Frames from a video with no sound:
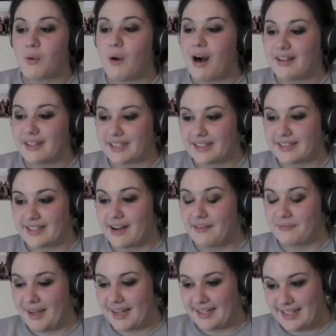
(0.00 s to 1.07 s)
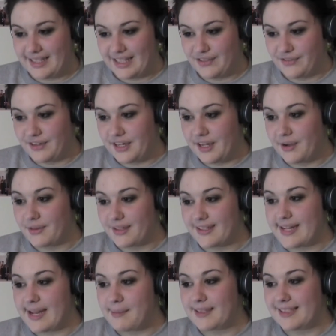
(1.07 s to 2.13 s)
qualities of making this video the
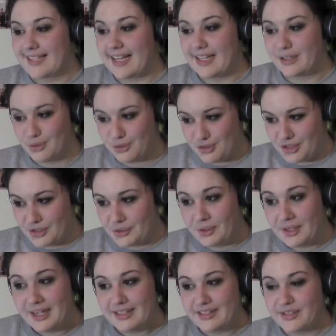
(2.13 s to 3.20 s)
same as I used to,